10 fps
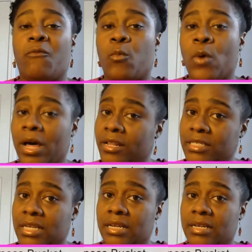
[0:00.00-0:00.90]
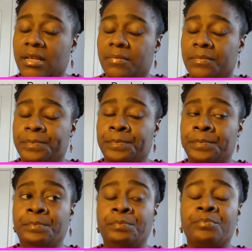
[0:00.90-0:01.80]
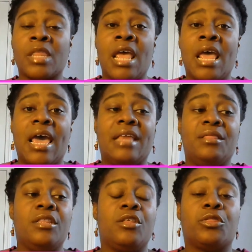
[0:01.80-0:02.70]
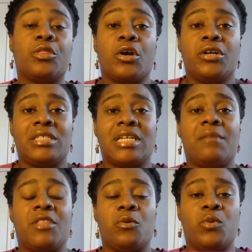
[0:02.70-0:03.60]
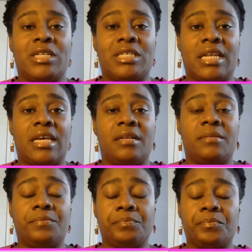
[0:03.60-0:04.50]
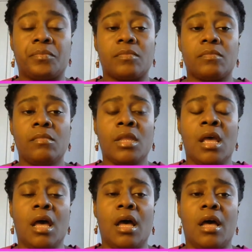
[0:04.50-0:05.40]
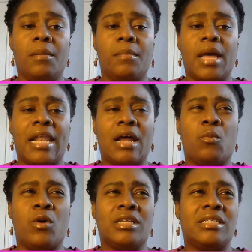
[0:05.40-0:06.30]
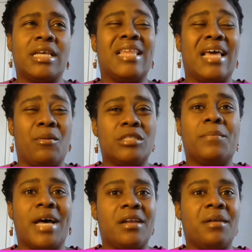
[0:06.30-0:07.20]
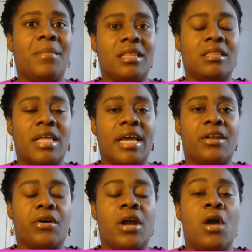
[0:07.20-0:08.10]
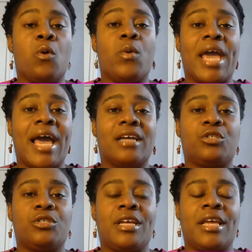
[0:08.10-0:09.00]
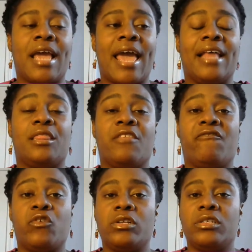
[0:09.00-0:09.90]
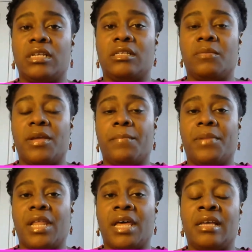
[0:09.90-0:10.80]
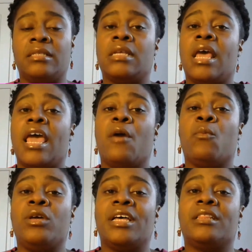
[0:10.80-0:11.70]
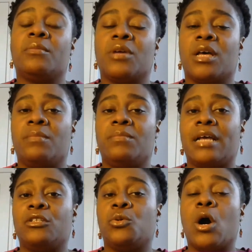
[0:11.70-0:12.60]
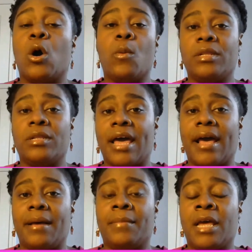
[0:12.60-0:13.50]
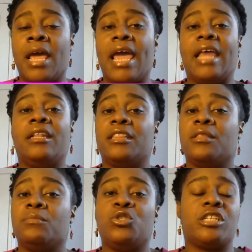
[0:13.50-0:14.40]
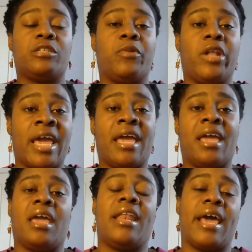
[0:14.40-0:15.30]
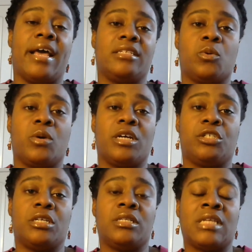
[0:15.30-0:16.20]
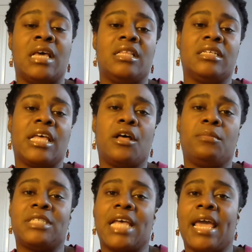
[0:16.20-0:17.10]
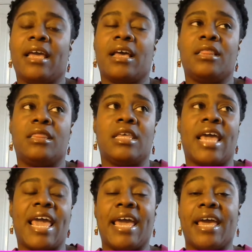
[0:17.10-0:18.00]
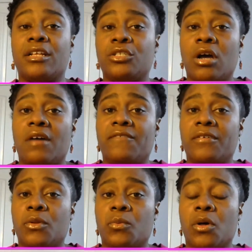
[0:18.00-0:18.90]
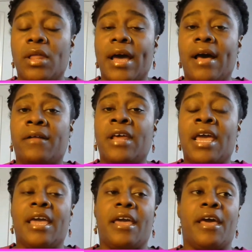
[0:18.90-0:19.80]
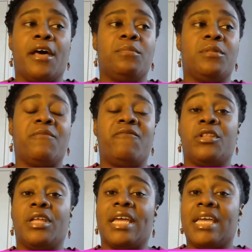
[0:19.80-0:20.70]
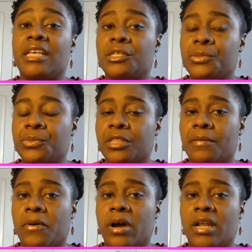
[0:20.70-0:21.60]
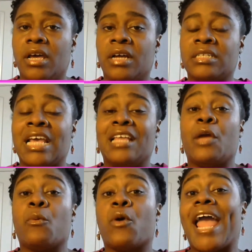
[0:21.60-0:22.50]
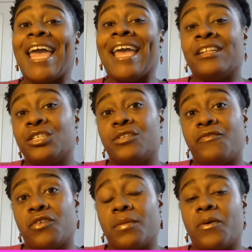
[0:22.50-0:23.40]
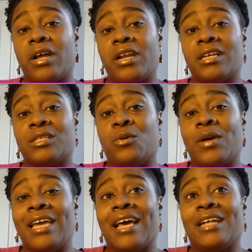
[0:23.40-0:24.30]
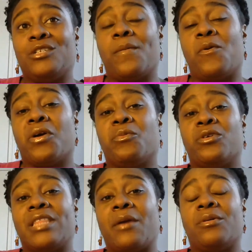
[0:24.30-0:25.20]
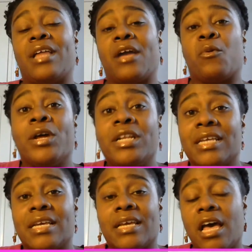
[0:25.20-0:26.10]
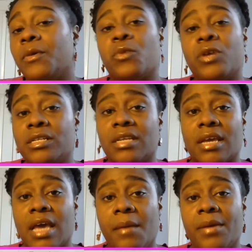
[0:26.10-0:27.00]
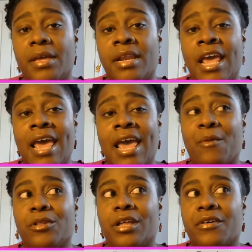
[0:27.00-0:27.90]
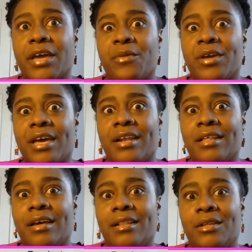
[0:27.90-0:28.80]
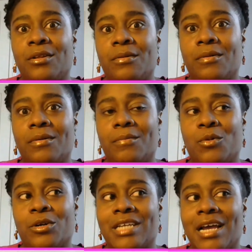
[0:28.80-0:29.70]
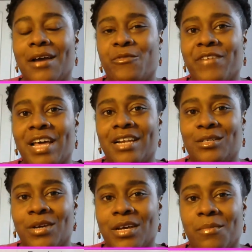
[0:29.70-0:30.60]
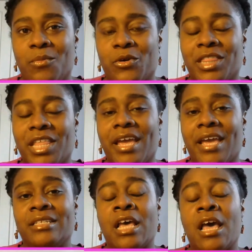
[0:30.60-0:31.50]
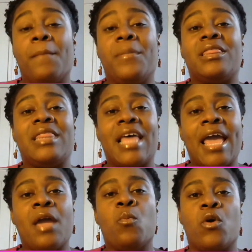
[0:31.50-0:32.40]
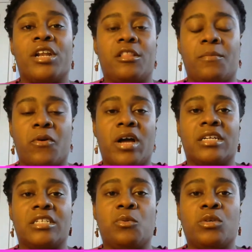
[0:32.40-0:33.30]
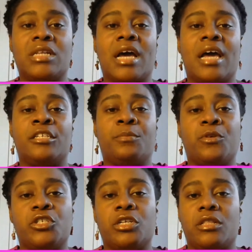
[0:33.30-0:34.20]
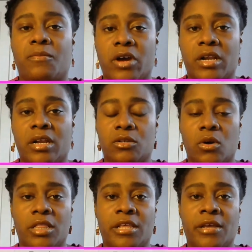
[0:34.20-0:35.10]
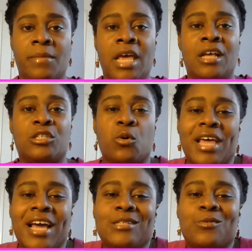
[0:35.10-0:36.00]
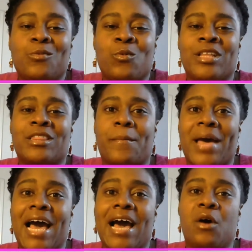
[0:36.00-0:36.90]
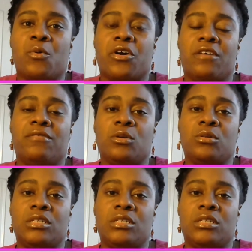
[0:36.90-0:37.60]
well attended. And then the third time that we did it, And I want to say that was about a month later. We actually had the full system in place, and we let them come down to an open lab and let them just play and ask questions. This helped take the edge off of the rollout. It helped them feel at ease with the product. They were anxious for the product. So it got to a point where they were like, when is it coming? When is it coming? And we were like, okay, we got a little more time. We've got to do a couple more things. But they wanted the product. It was not us pushing the product on them. So that's what the power of those